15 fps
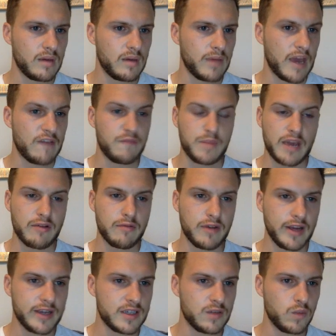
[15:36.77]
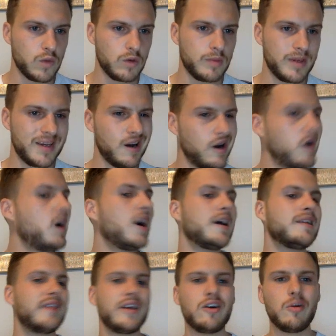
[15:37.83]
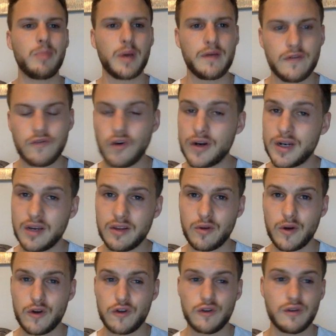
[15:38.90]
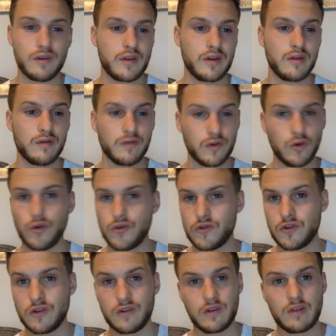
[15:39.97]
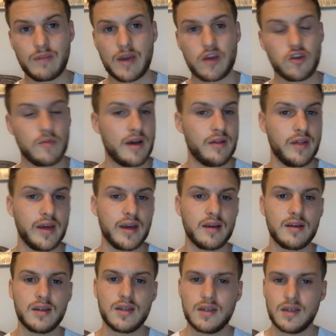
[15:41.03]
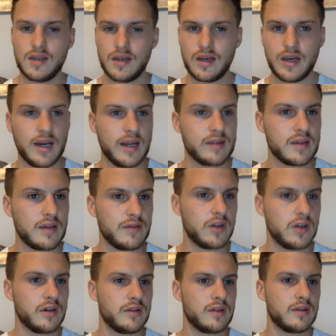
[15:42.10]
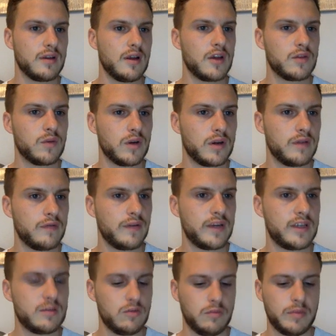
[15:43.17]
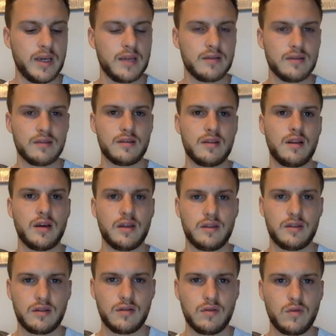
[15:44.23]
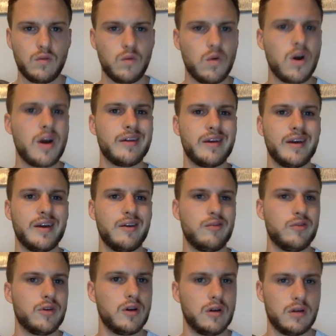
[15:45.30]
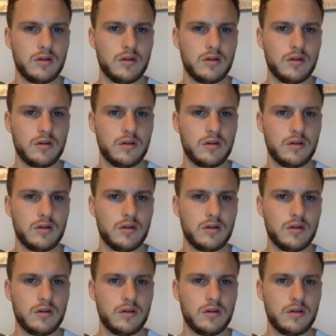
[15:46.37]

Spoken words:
FBA related will be ideal, but if you've got any other questions, then of course just smash them out there. Let's have a look at this last one, inflatable pizza slice. Why the hell not?